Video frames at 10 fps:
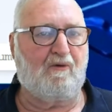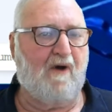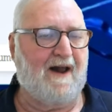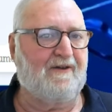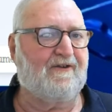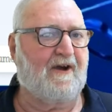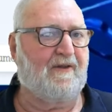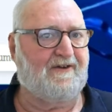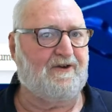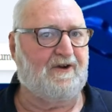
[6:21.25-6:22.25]
run so
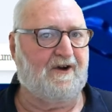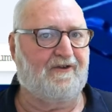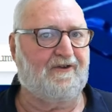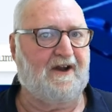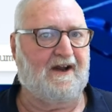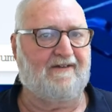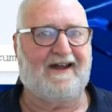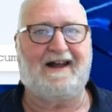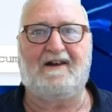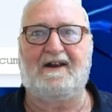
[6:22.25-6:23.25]
that you can see
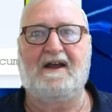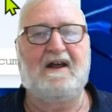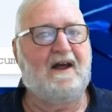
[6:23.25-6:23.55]
exactly